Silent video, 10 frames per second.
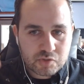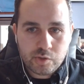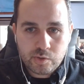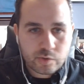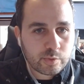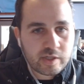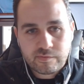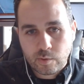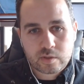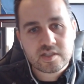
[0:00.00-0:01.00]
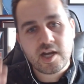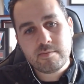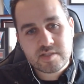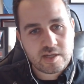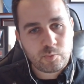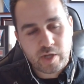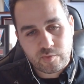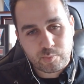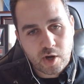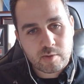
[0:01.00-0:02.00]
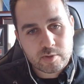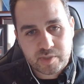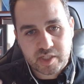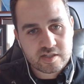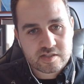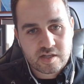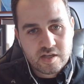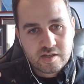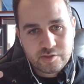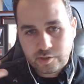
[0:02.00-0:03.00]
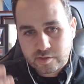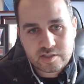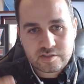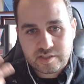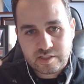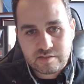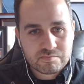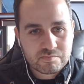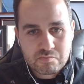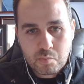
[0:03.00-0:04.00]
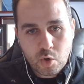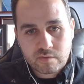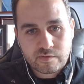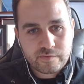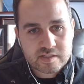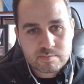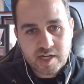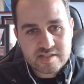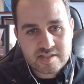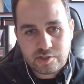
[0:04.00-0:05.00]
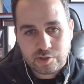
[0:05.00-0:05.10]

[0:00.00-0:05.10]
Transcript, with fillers: two, three, four times, then we have a problem because you're clearly more of a fixed mindset.